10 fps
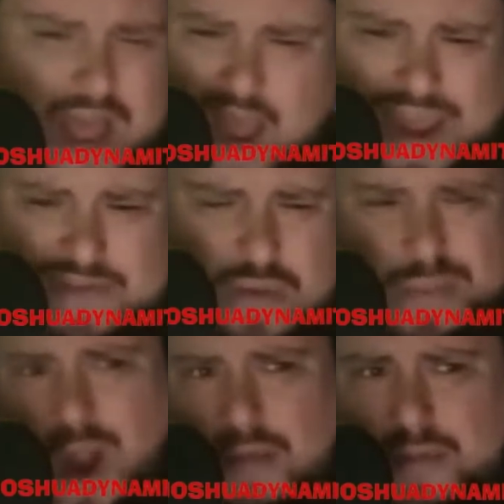I have no
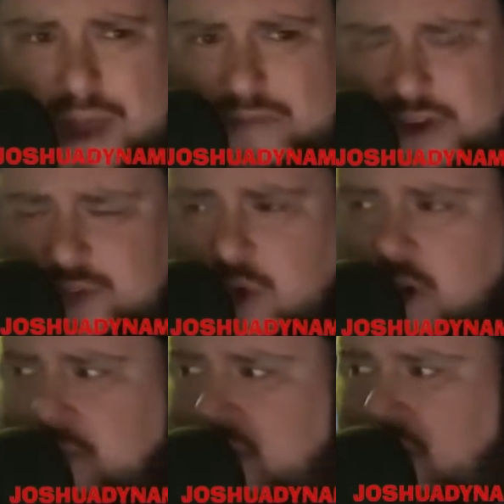problem having a strong
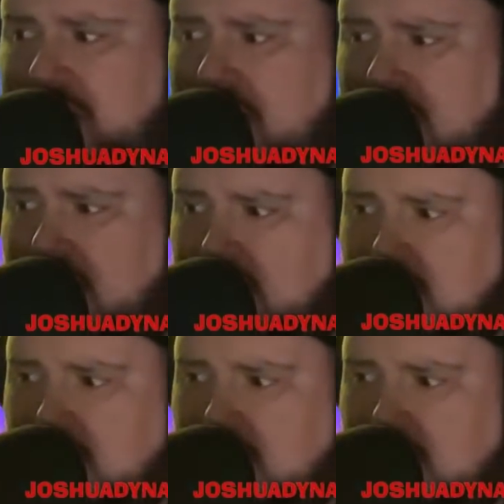opinion about it.